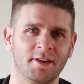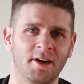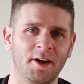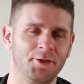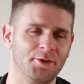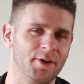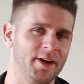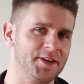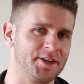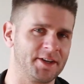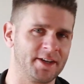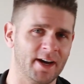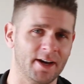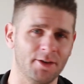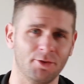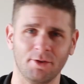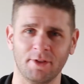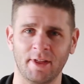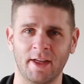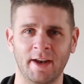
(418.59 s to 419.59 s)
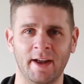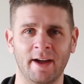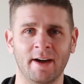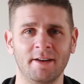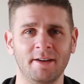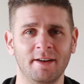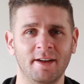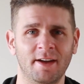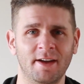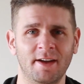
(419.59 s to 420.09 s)
I thought I had to cut all that
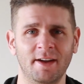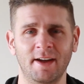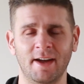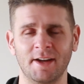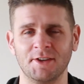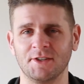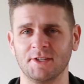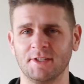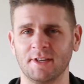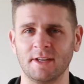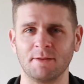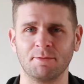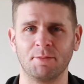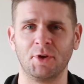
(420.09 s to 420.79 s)
out and just eat